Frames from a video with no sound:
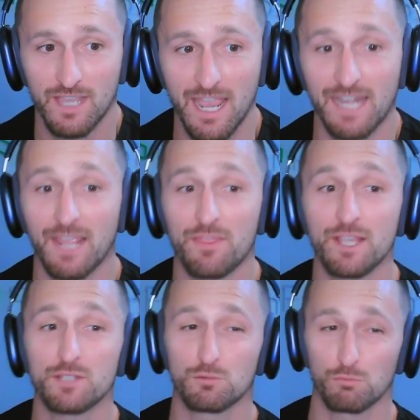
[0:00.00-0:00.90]
and I
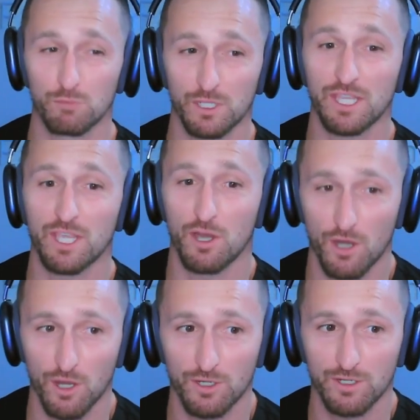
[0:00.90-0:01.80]
think it's really
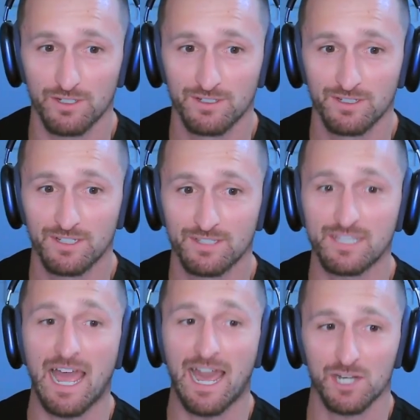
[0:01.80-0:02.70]
hard
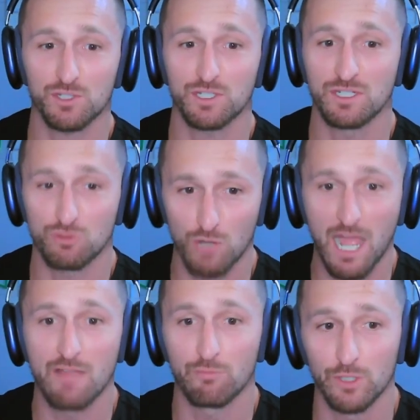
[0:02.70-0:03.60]
to actually
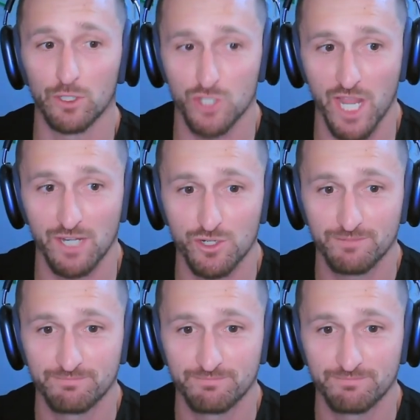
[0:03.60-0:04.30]
drive real change.